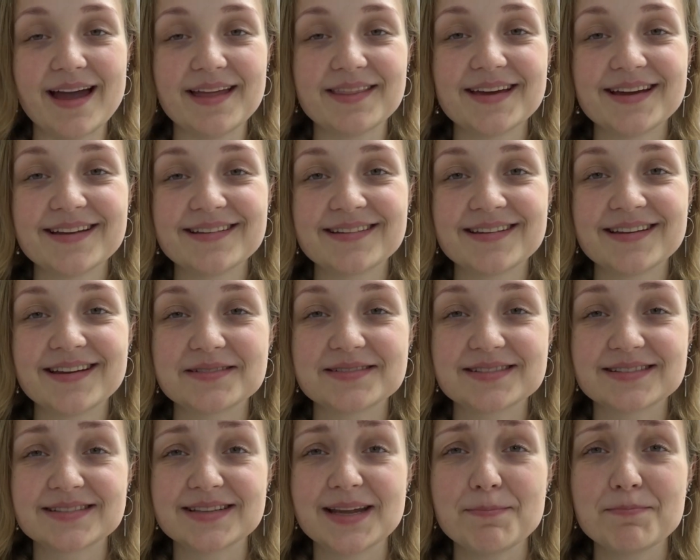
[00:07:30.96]
And then
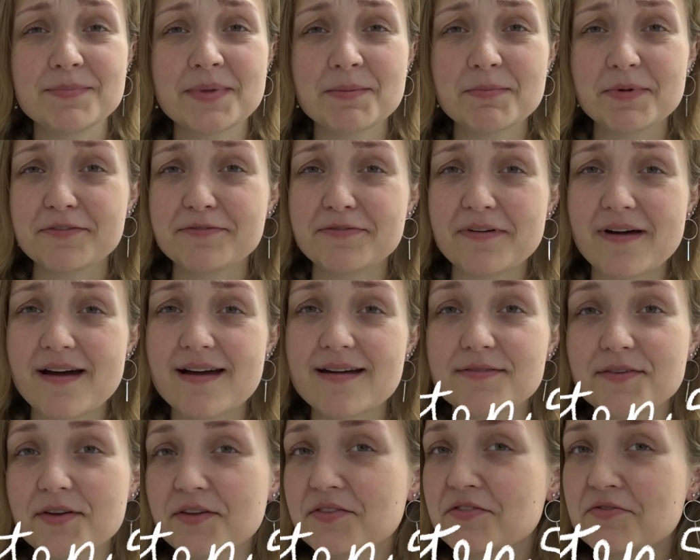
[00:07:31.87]
step number
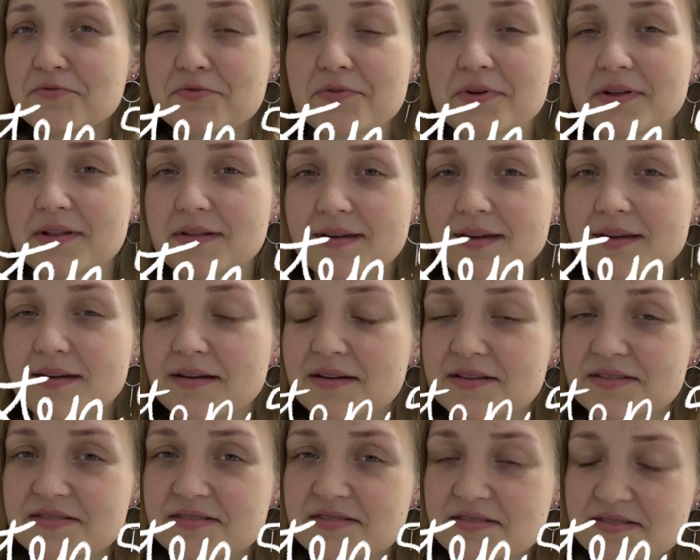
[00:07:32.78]
5 isn't really
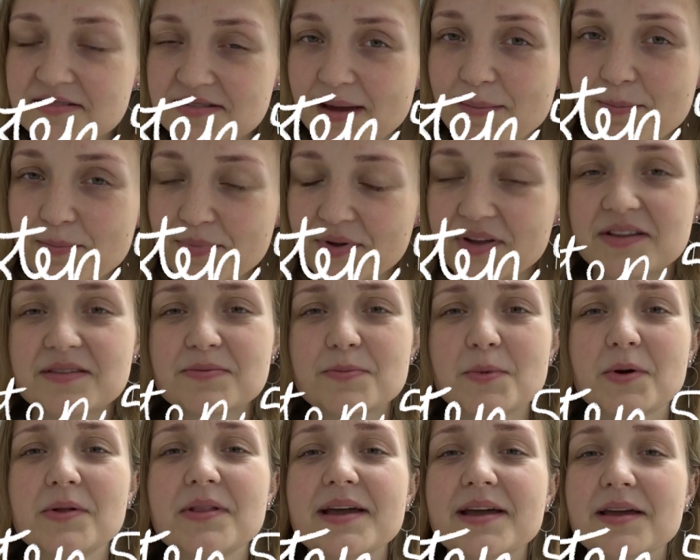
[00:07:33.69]
a step. It's
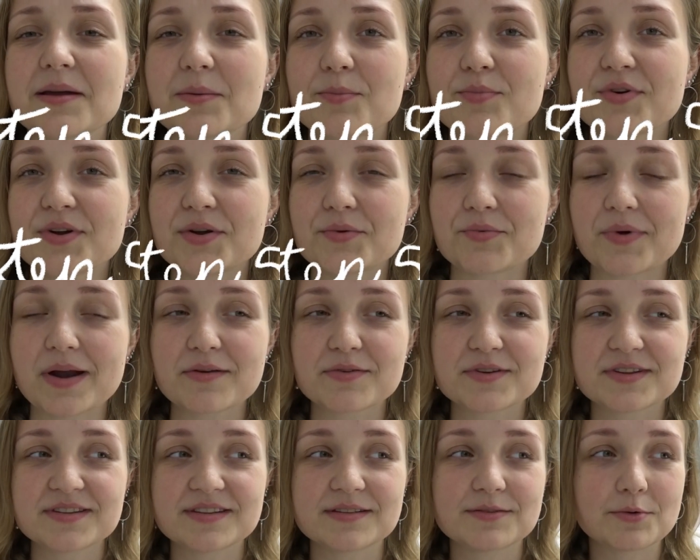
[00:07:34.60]
more like a
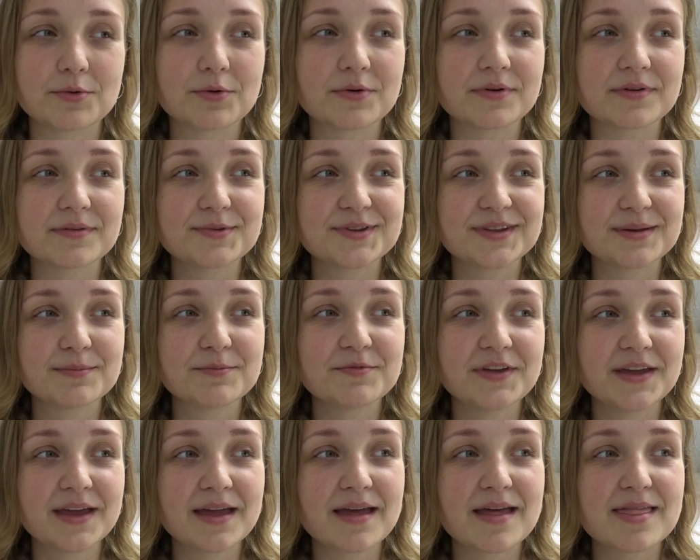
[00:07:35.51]
prerequisite or
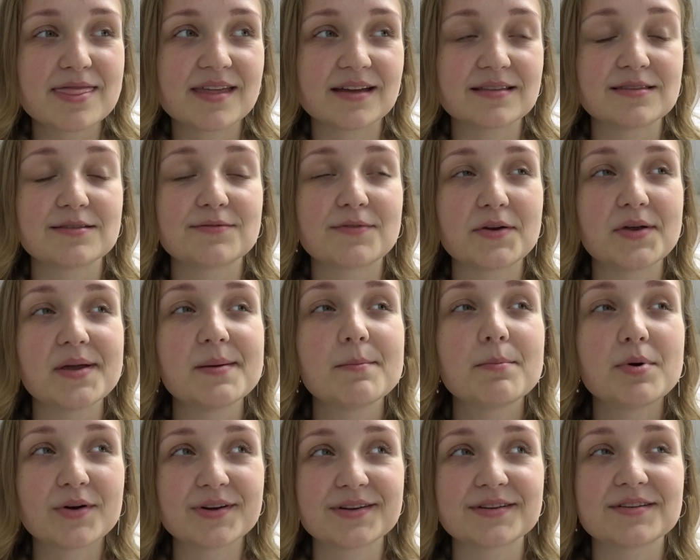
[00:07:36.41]
something that's very
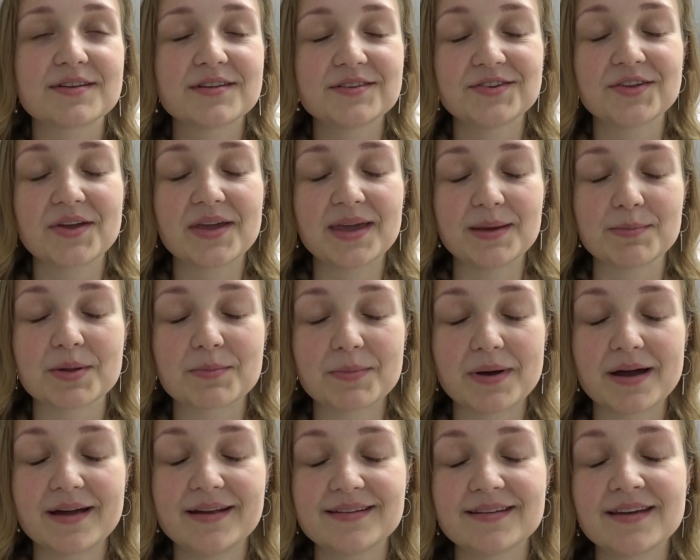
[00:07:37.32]
important to keep in
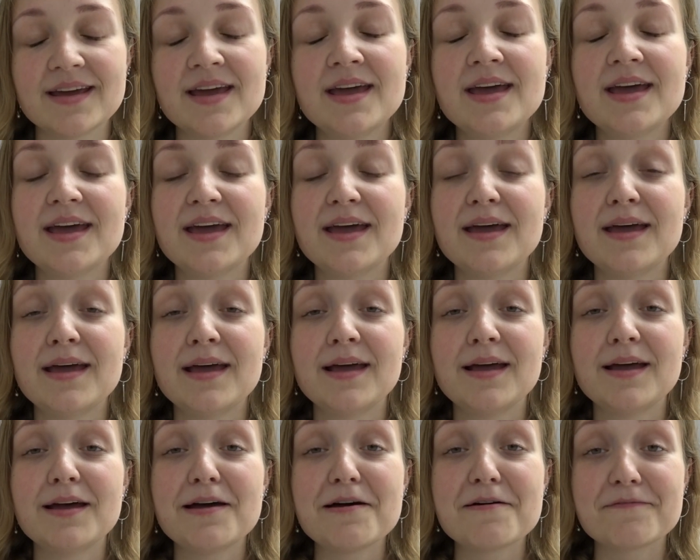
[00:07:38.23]
mind.
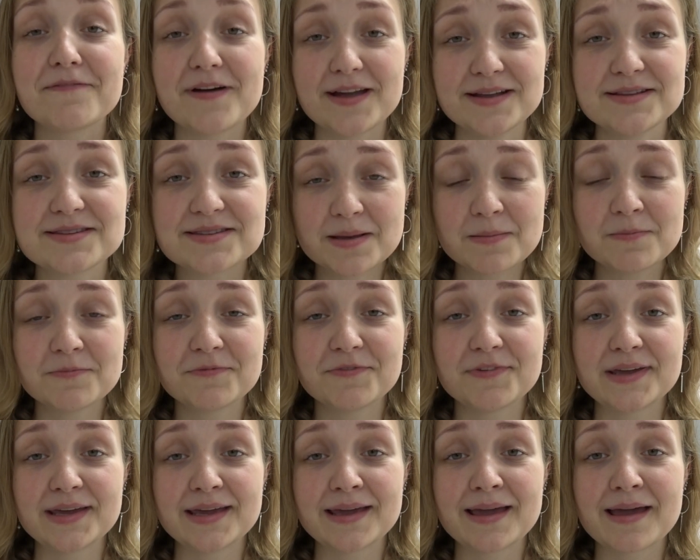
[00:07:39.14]
Find
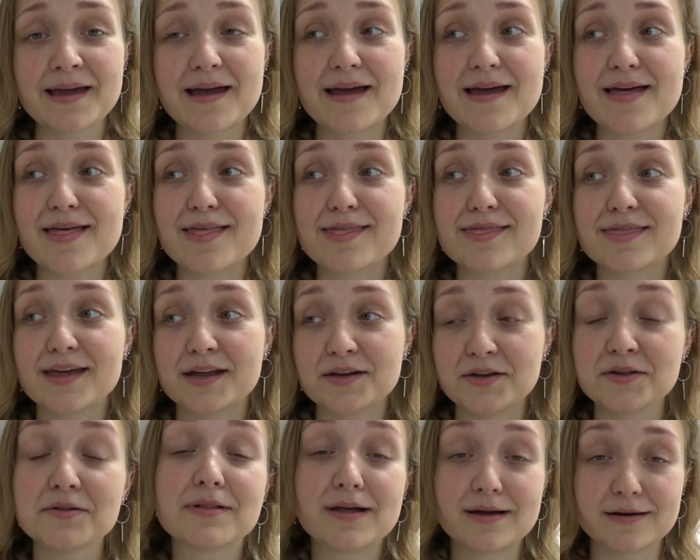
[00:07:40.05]
something
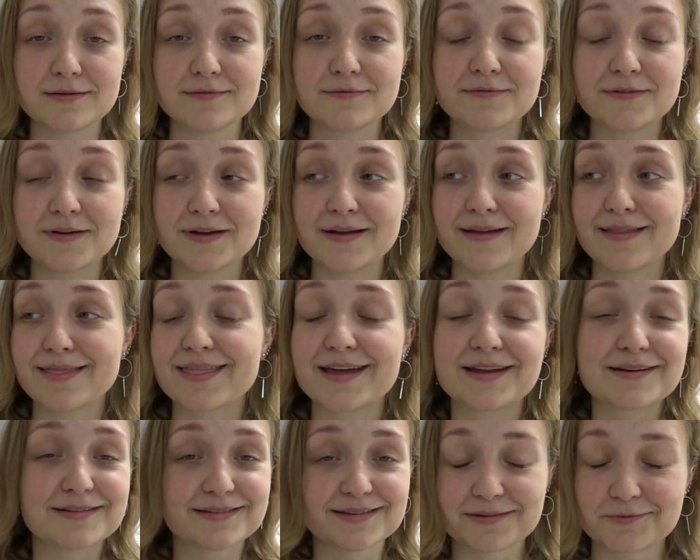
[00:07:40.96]
that you love
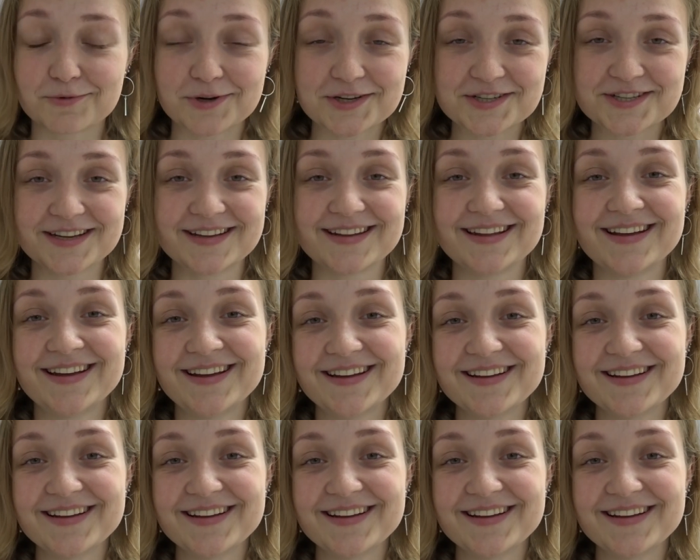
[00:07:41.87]
that is in Russian.